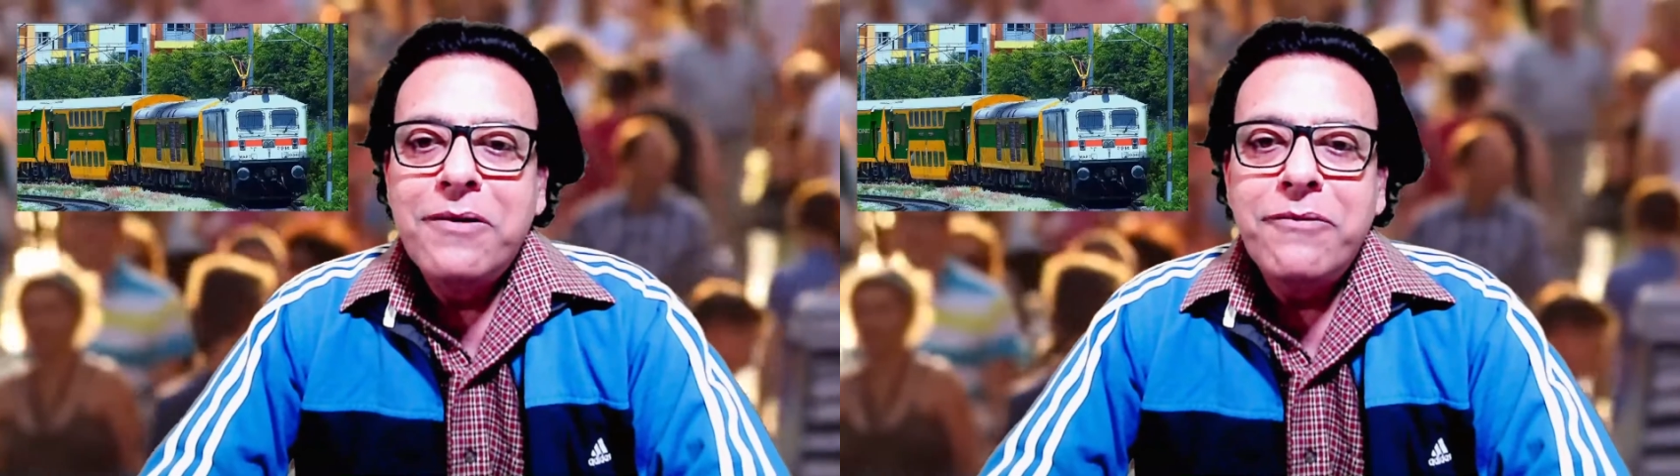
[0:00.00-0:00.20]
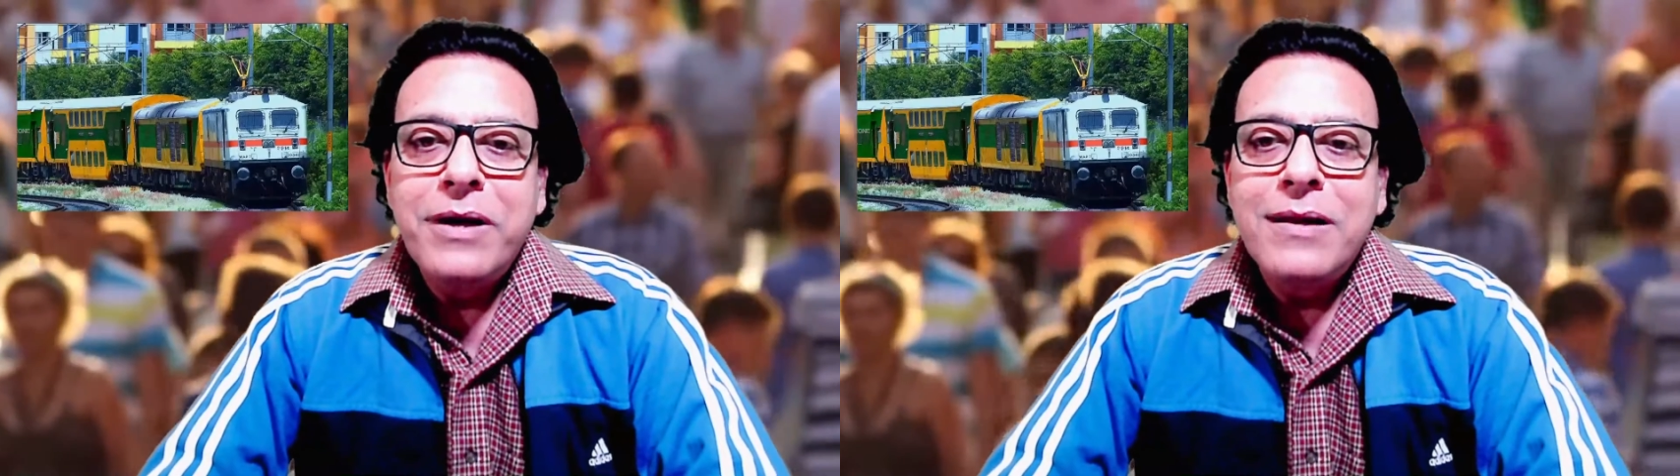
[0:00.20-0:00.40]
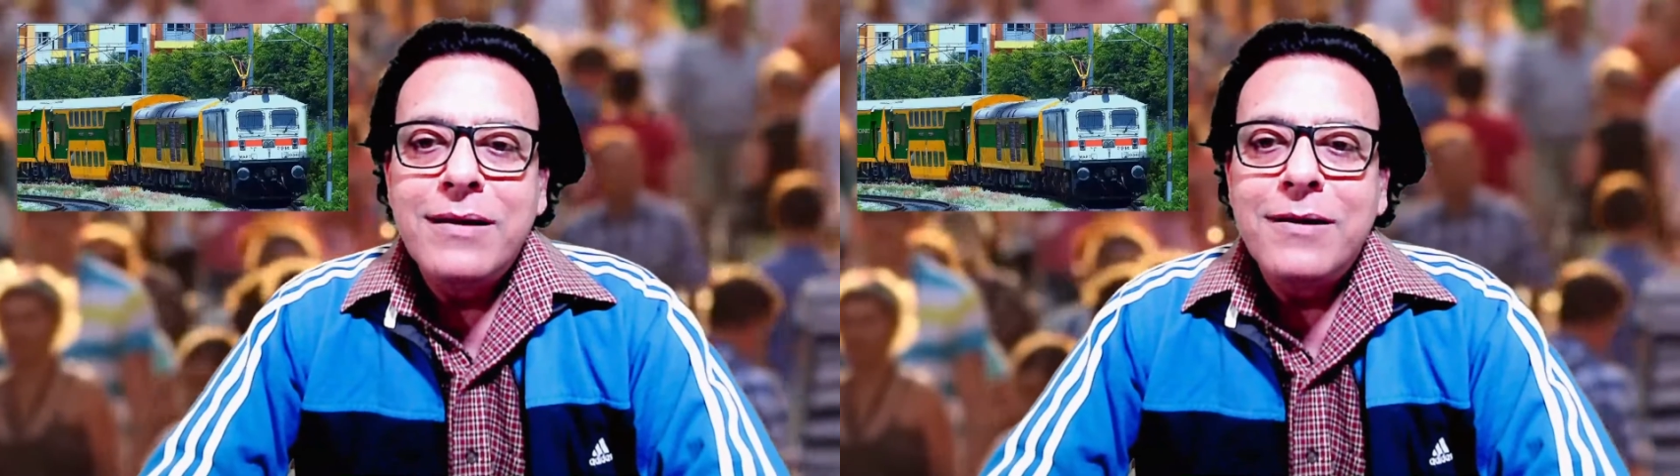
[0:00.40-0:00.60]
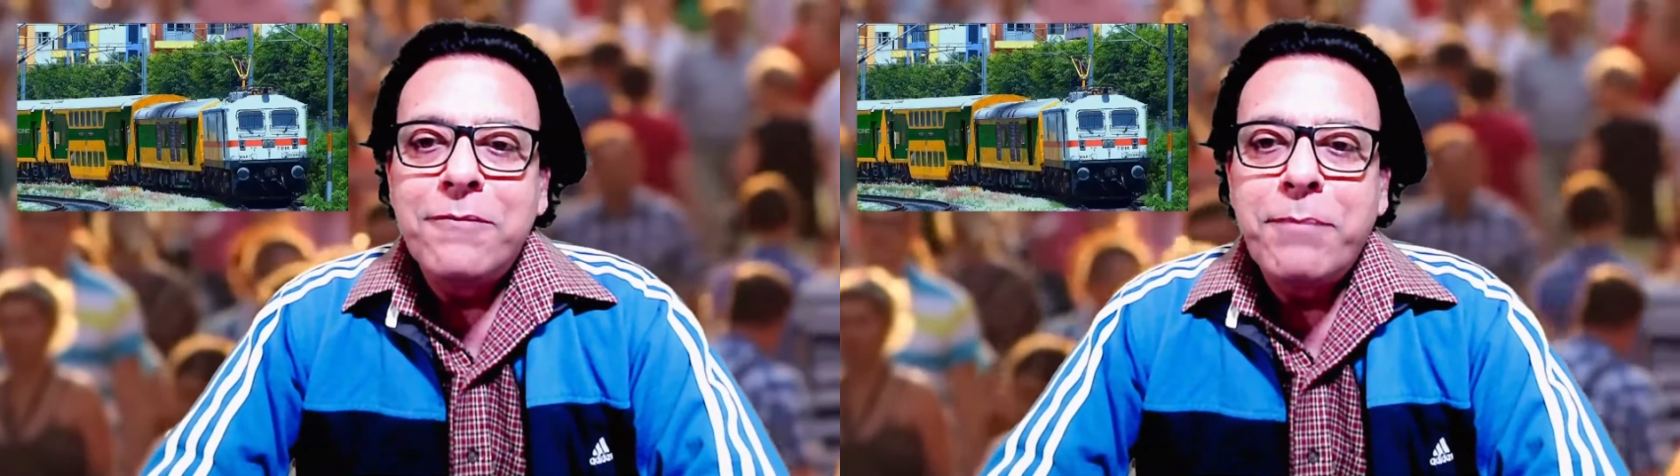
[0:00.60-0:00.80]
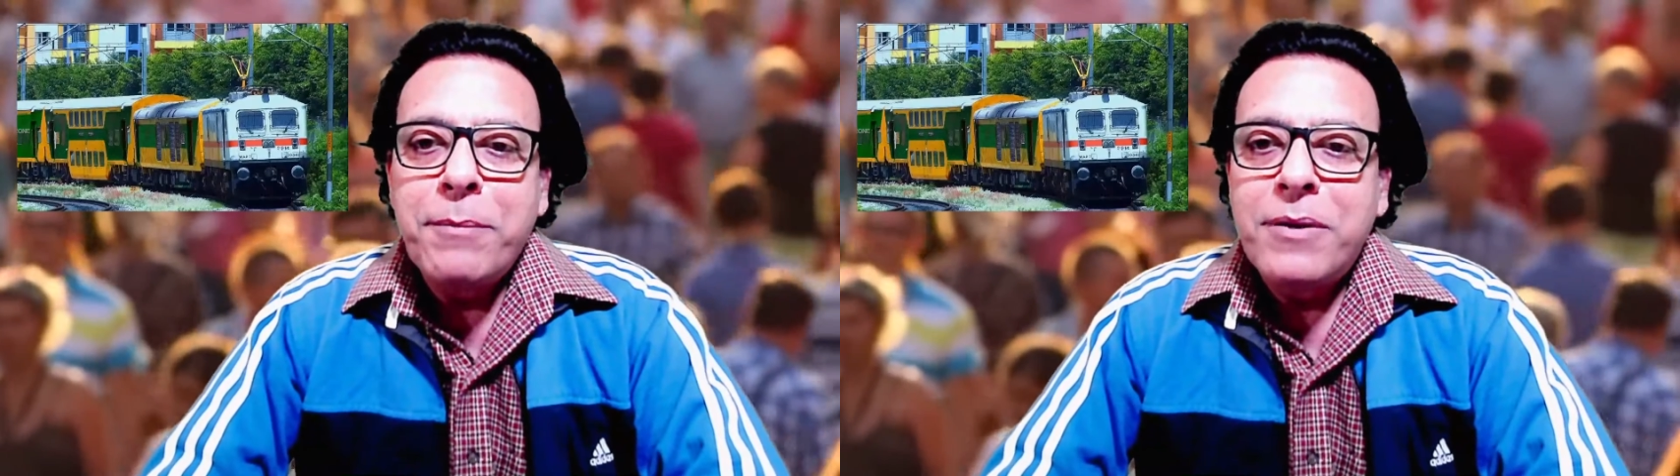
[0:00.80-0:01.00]
when
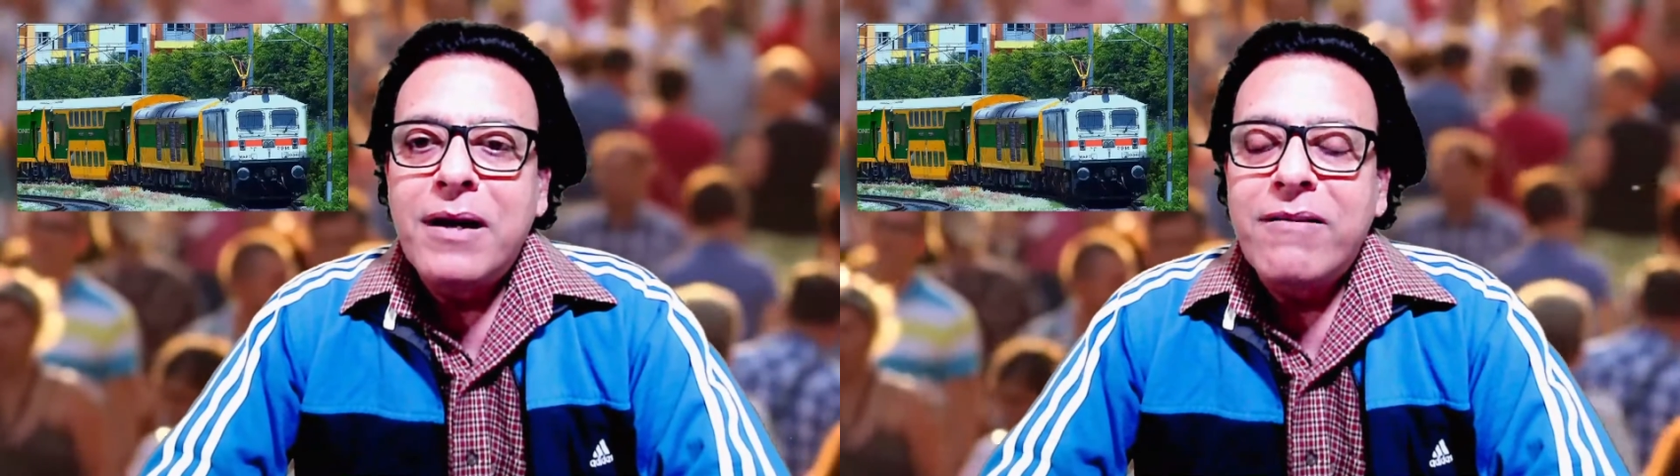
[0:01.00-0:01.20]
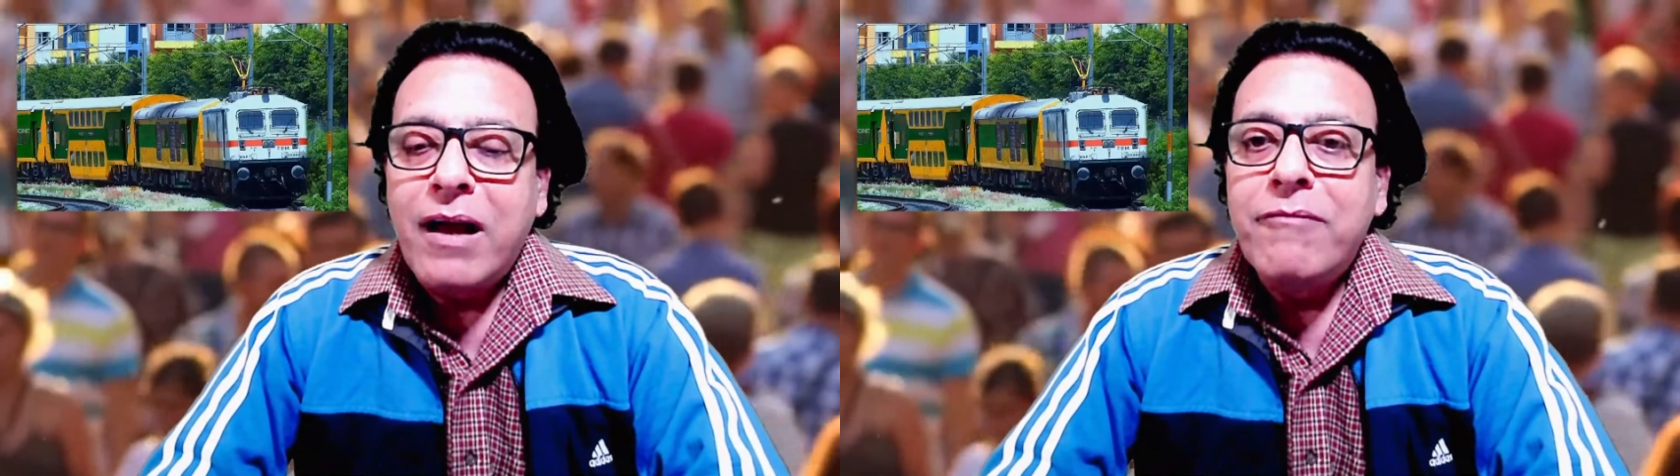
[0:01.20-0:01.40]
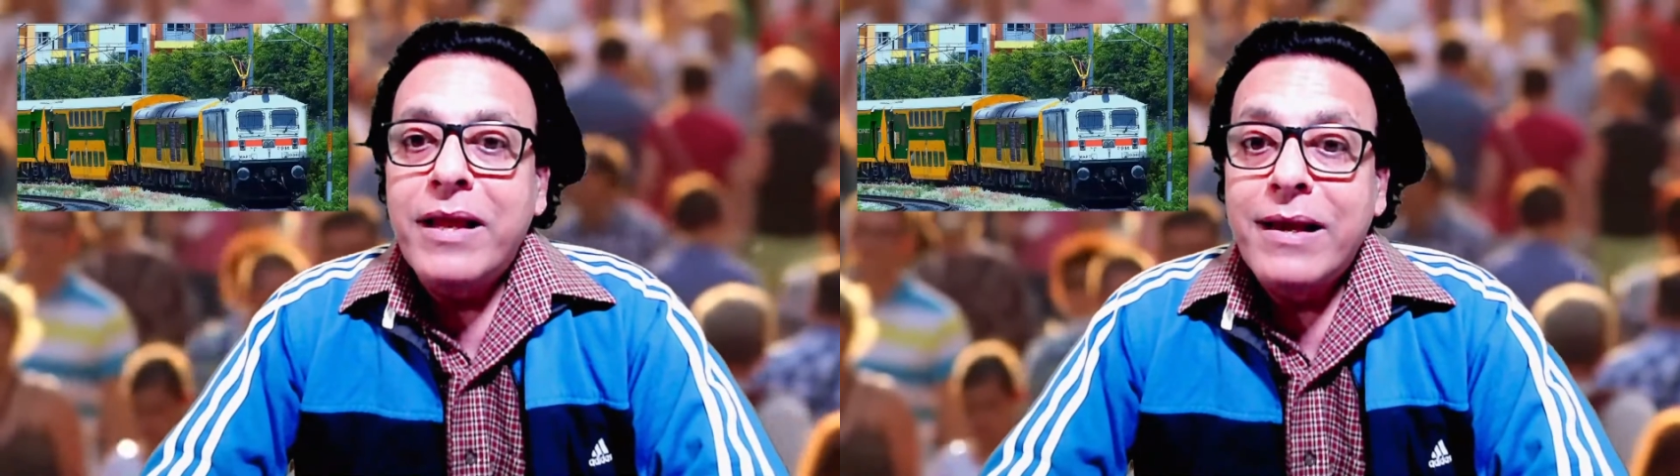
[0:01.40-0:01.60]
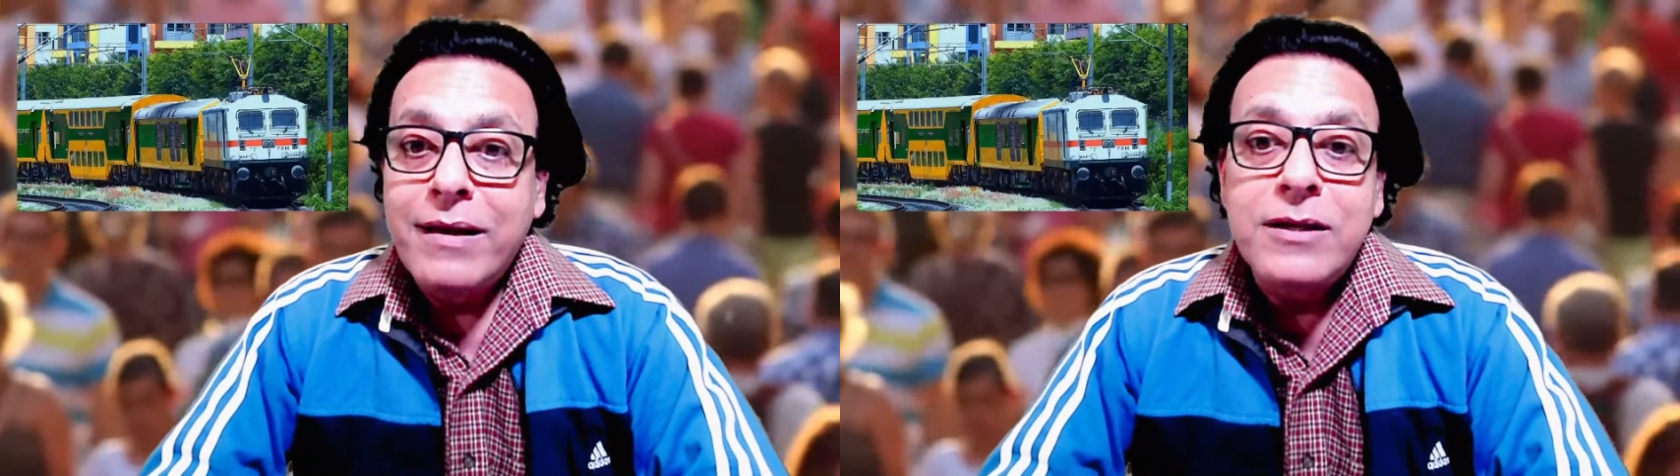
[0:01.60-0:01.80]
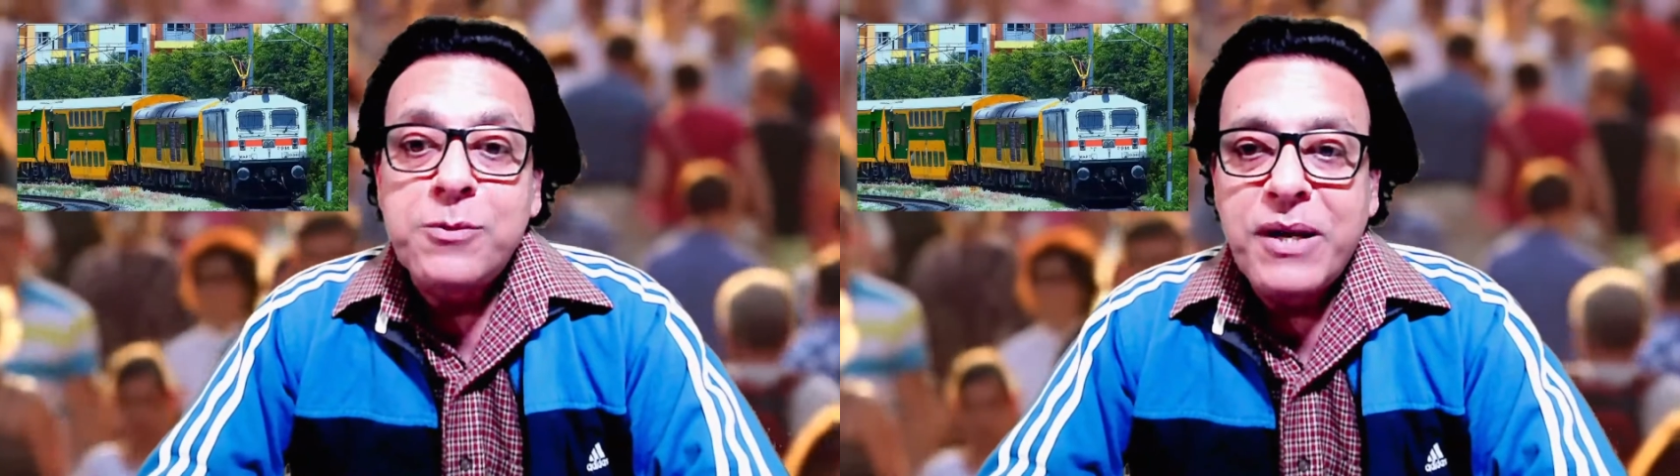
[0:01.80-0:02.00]
people are traveling in
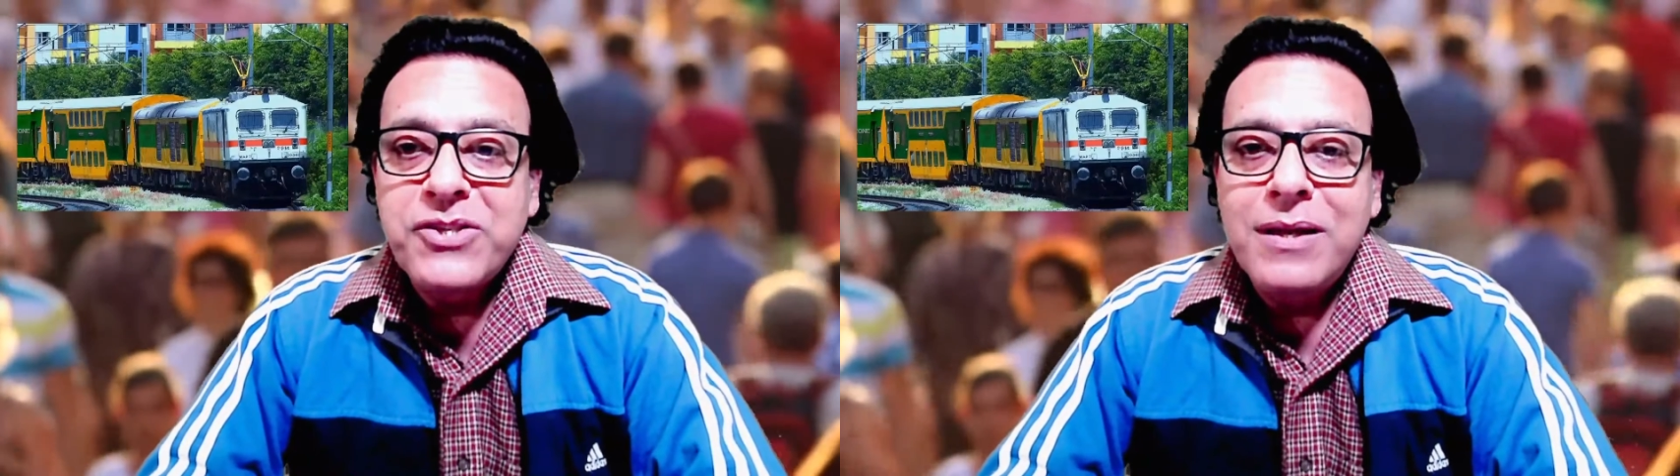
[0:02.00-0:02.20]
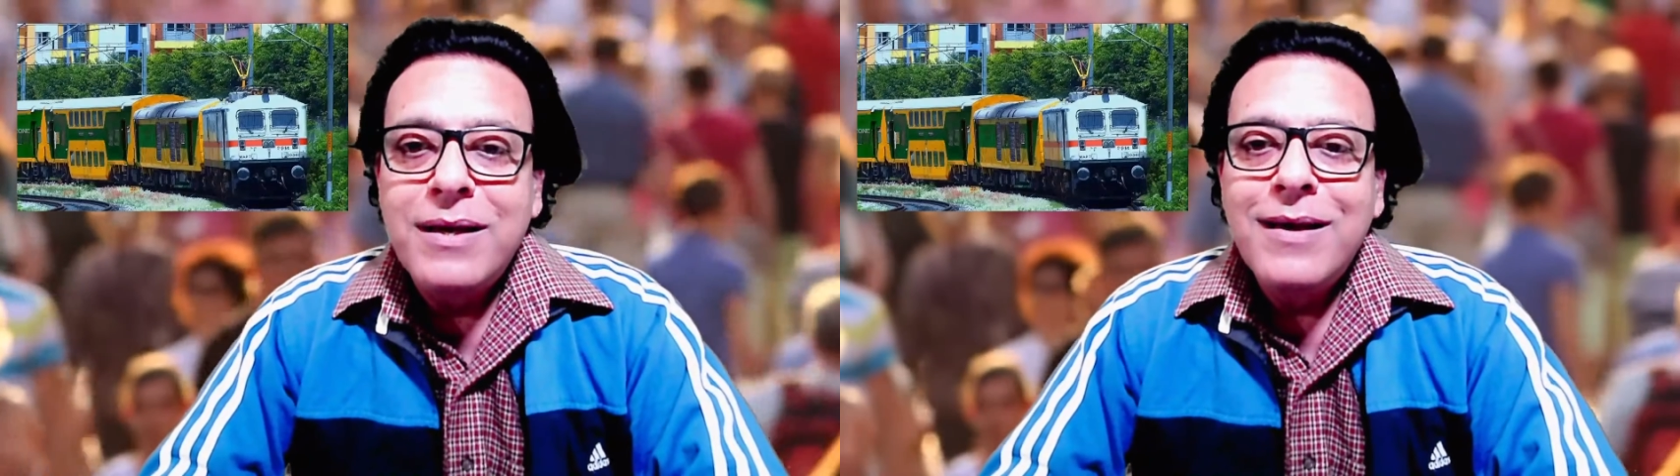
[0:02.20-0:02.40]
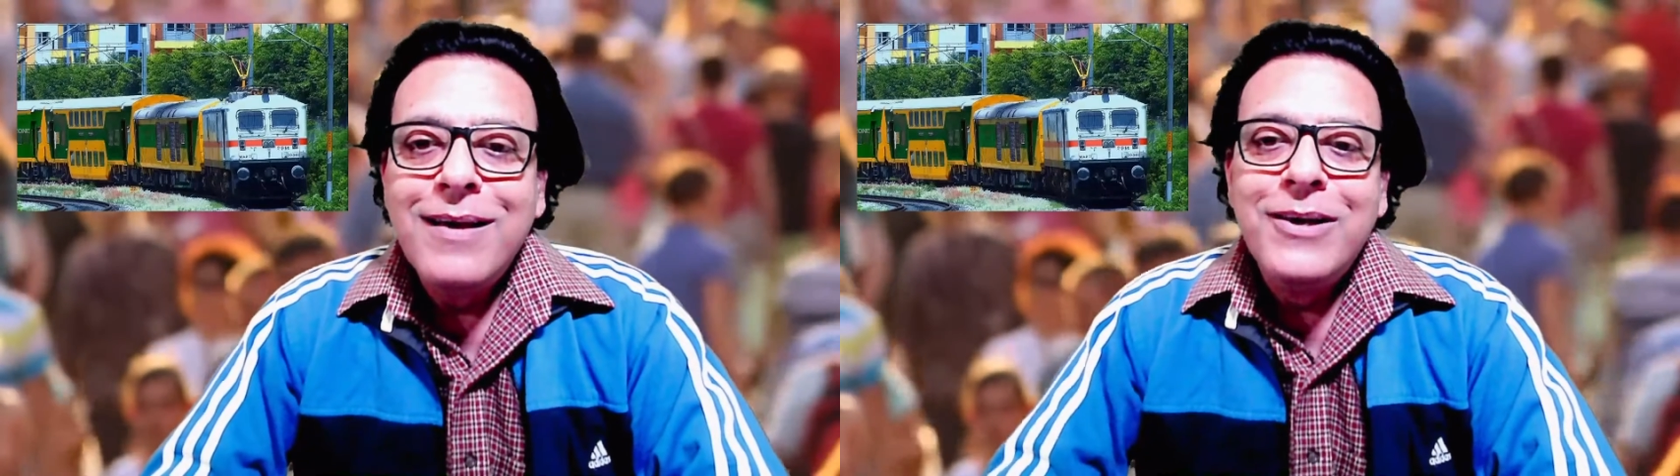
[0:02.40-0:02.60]
it, especially.